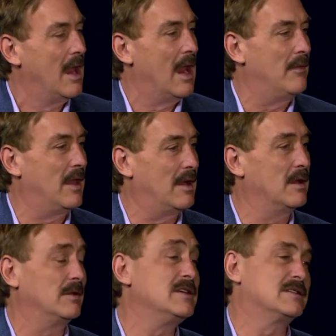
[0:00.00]
And then
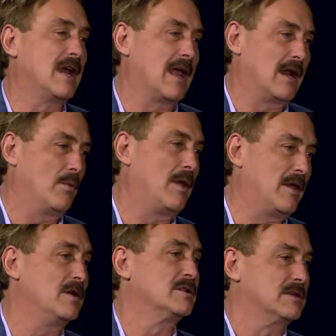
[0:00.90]
at least I had a way
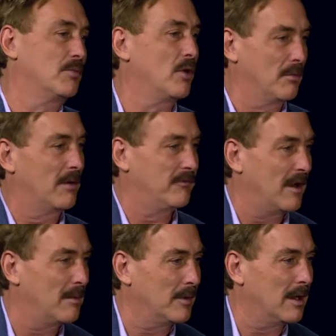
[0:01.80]
then to support my
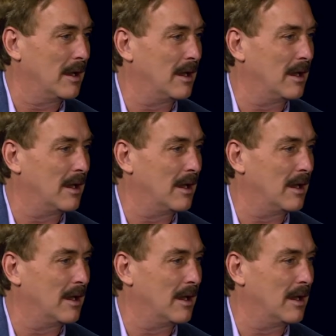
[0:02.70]
family.